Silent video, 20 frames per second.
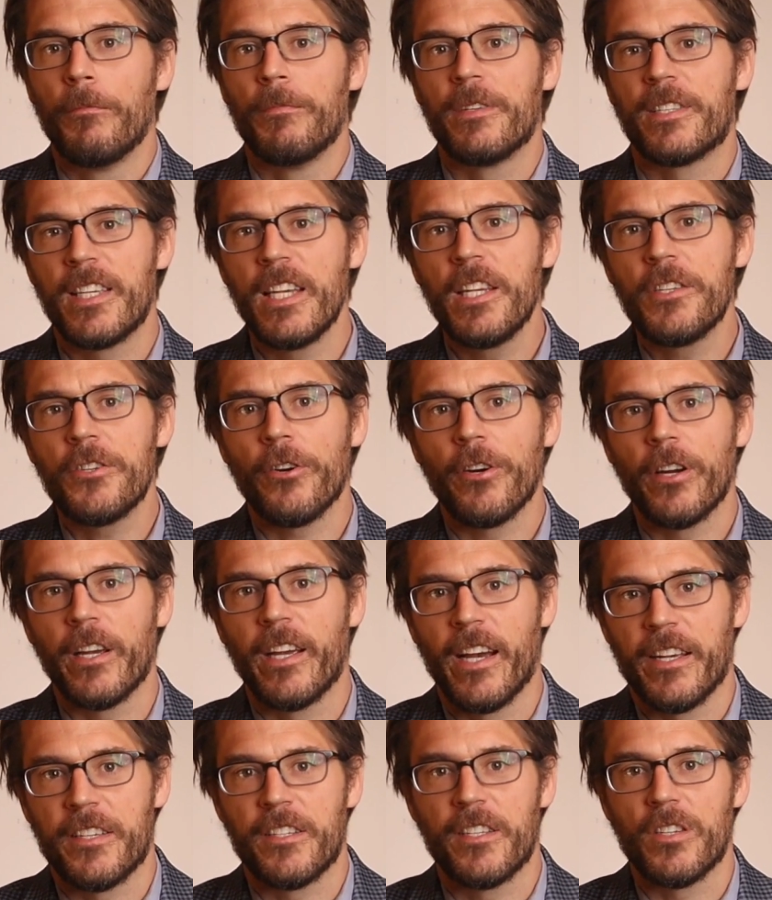Caesar
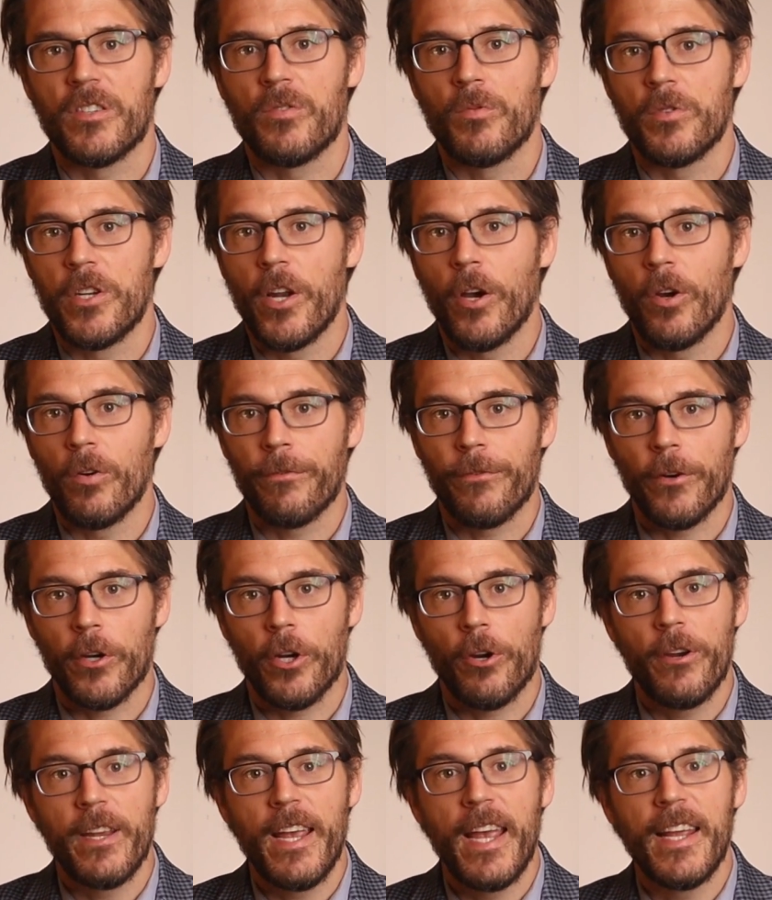Augustus was known for
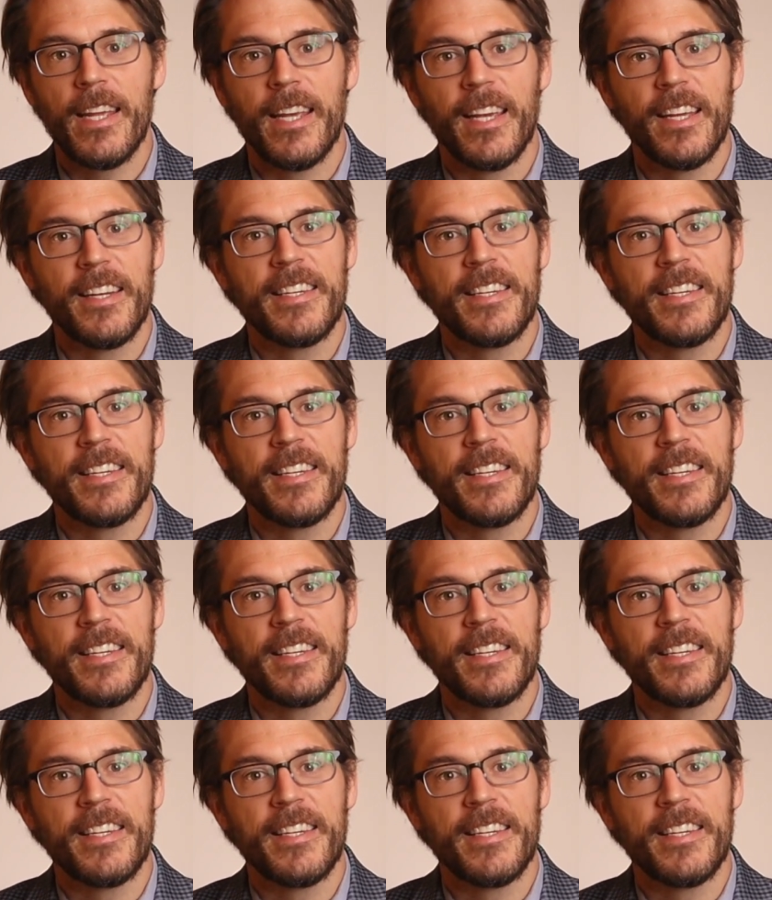creating